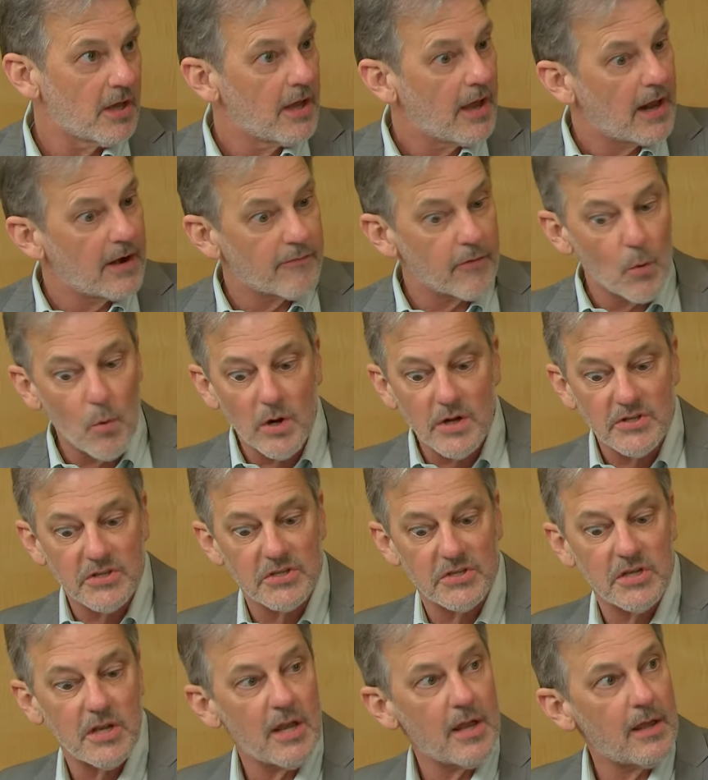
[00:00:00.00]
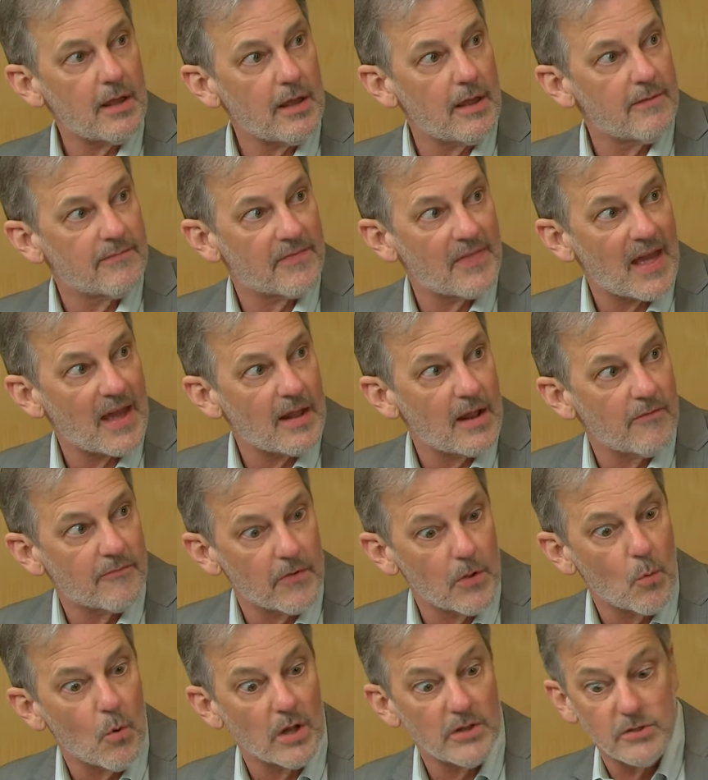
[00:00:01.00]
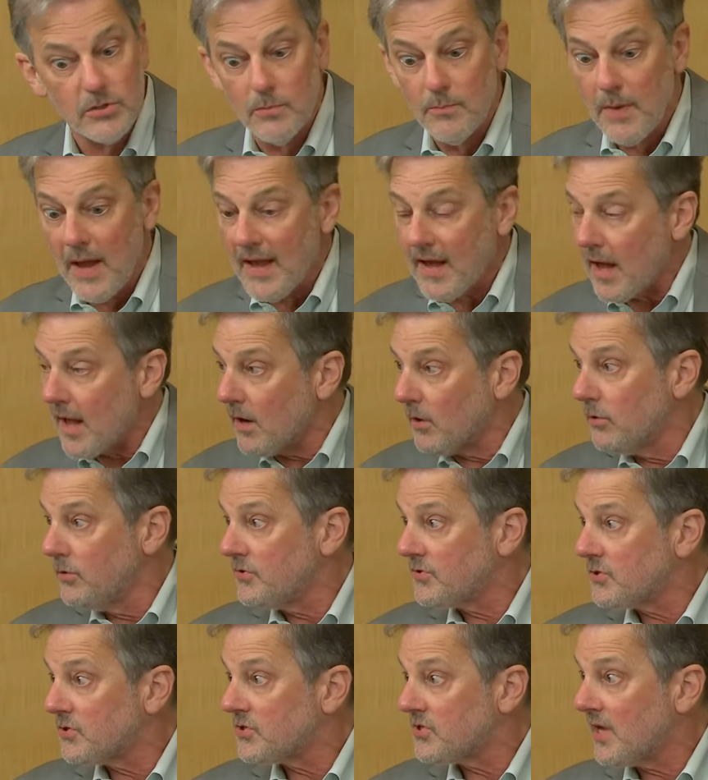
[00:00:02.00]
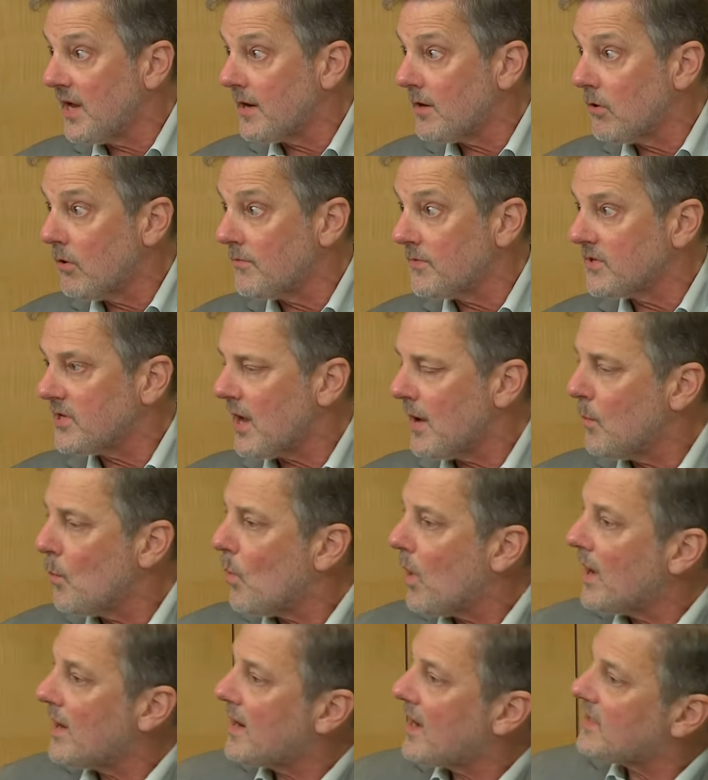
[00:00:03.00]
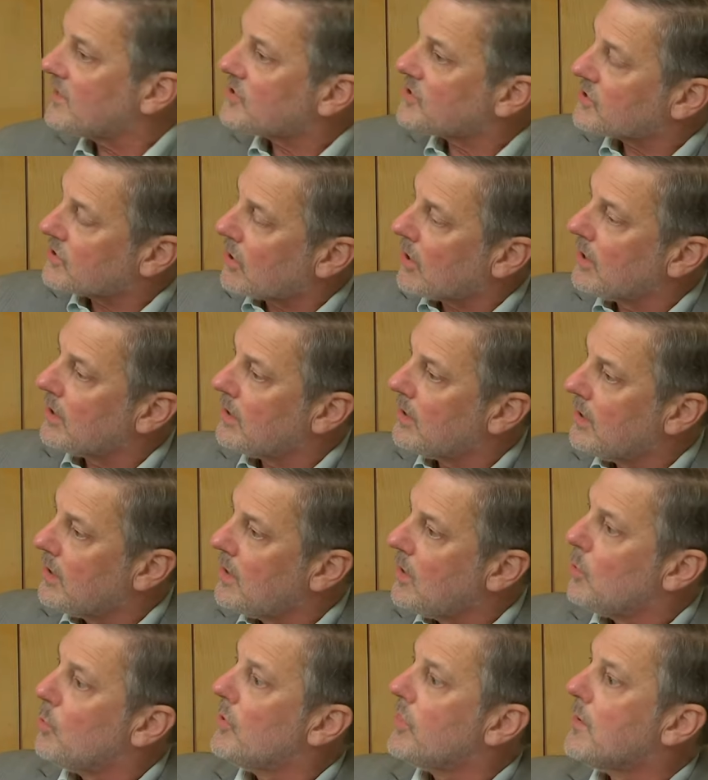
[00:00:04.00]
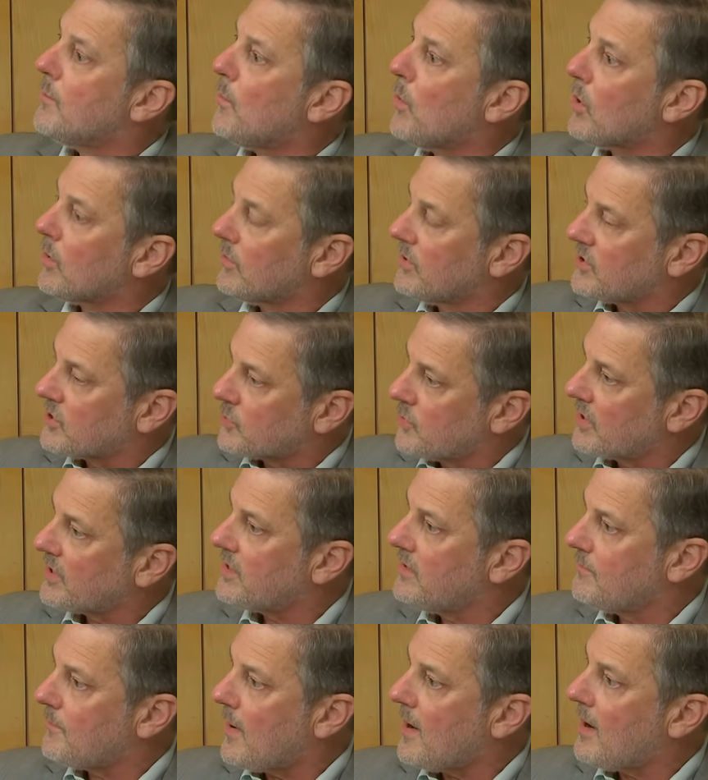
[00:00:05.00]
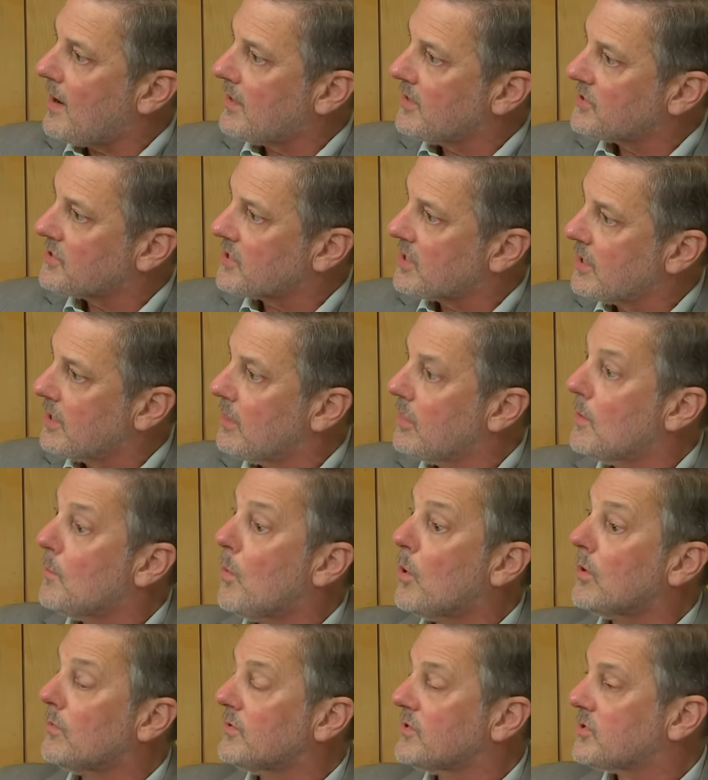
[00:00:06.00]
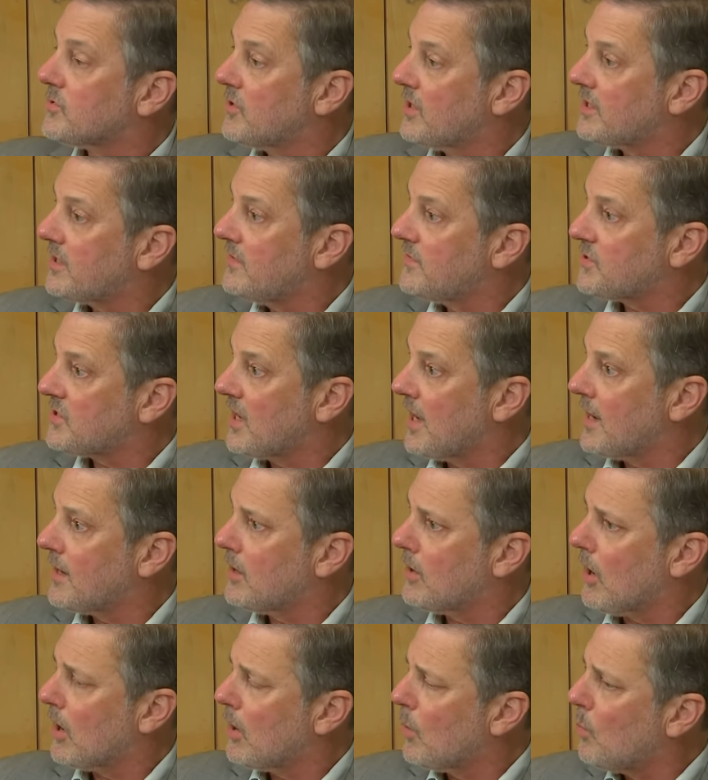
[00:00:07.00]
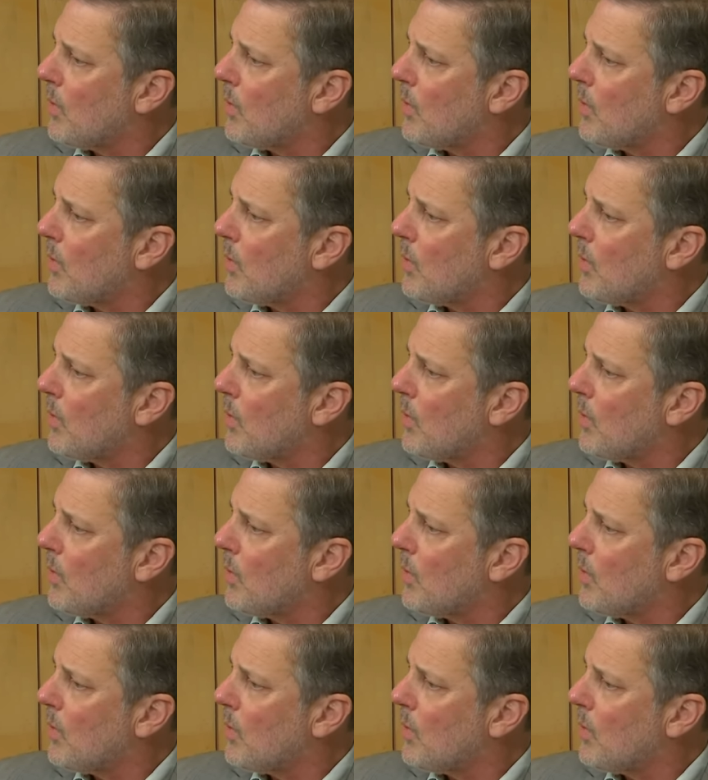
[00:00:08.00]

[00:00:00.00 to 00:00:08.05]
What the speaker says: And if we want to see if we want to make a looser standard over time, why not start with the more restrictive policy, the more restrictive standard on a